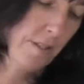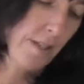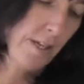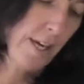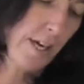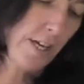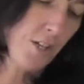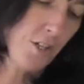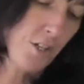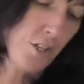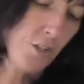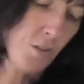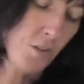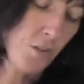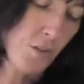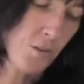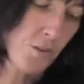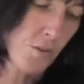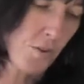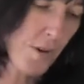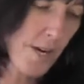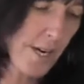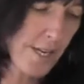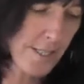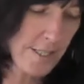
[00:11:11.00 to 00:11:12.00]
Cut your
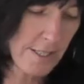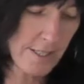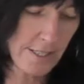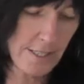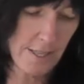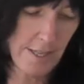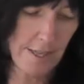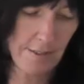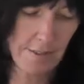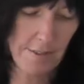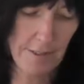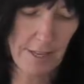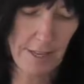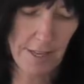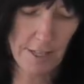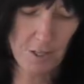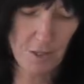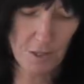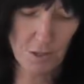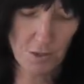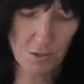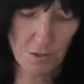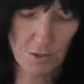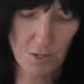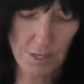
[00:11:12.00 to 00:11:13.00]
thread and
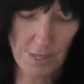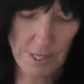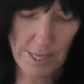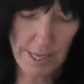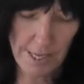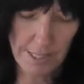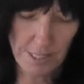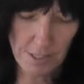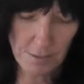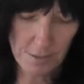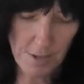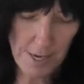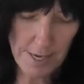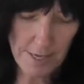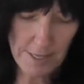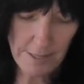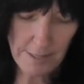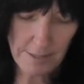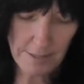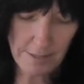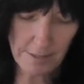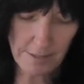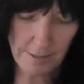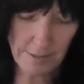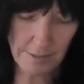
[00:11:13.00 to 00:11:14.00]
then do the next one.
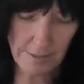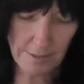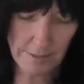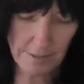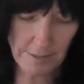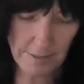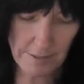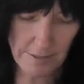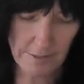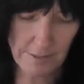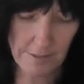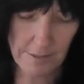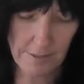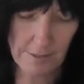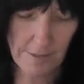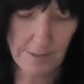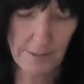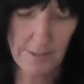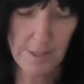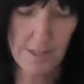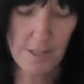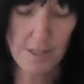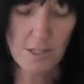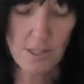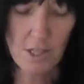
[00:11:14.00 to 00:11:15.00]

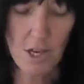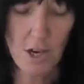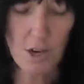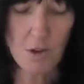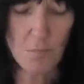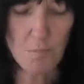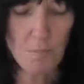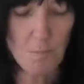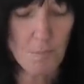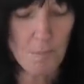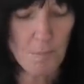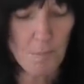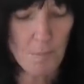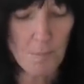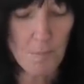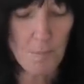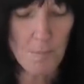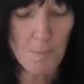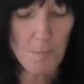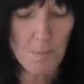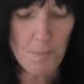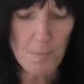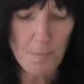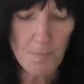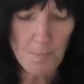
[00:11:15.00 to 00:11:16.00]
So
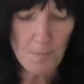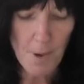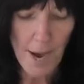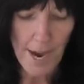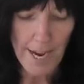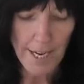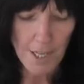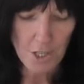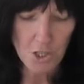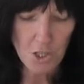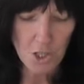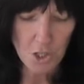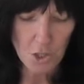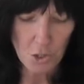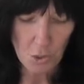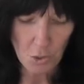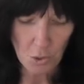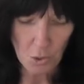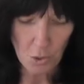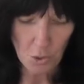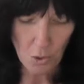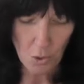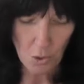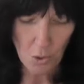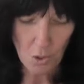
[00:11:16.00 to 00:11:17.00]
make
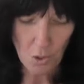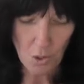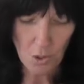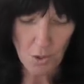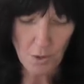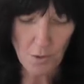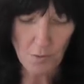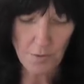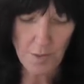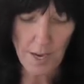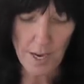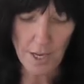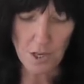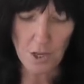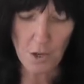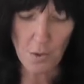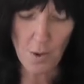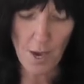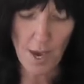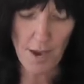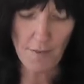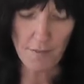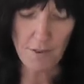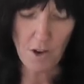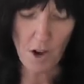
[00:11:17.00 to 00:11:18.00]
sure that
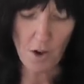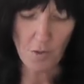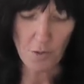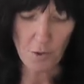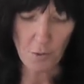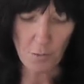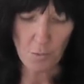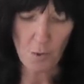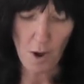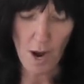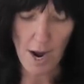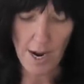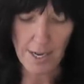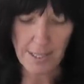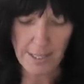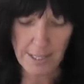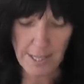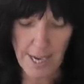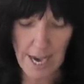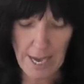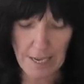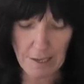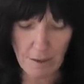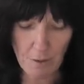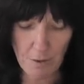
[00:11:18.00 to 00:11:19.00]
you have got the right
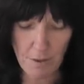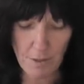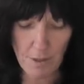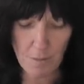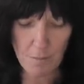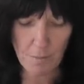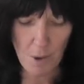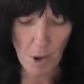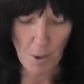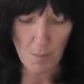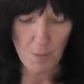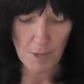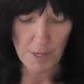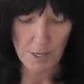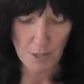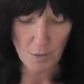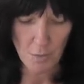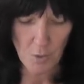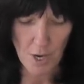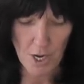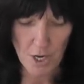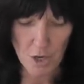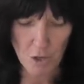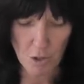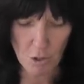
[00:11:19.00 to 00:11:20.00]
color in the
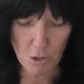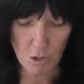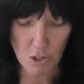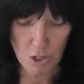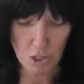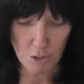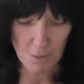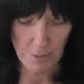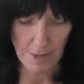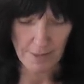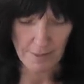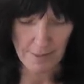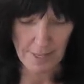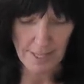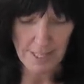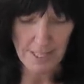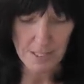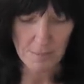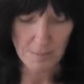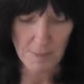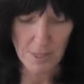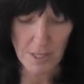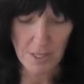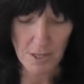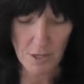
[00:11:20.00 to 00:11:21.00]
bobbin when you're doing
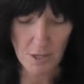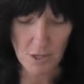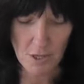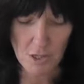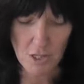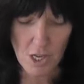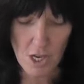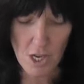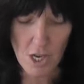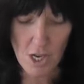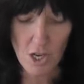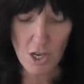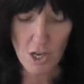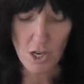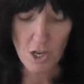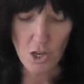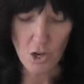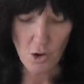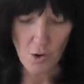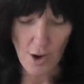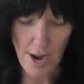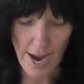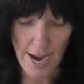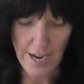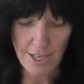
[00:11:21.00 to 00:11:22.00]
this because
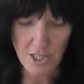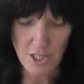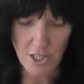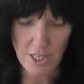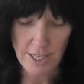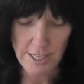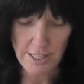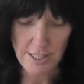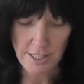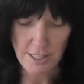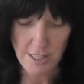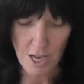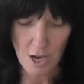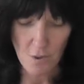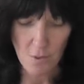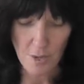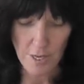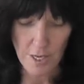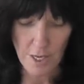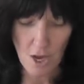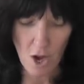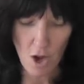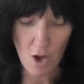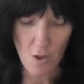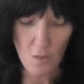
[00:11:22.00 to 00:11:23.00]
you're actually
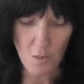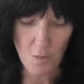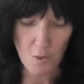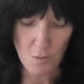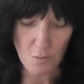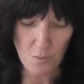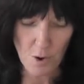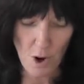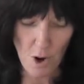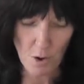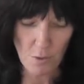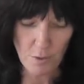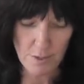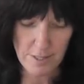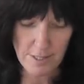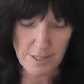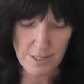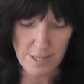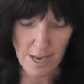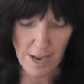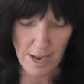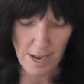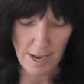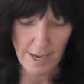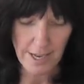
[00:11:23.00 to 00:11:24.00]
sewing on the wrong
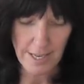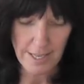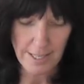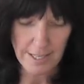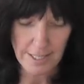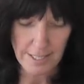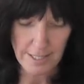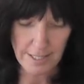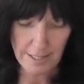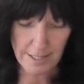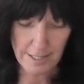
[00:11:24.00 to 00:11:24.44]
side.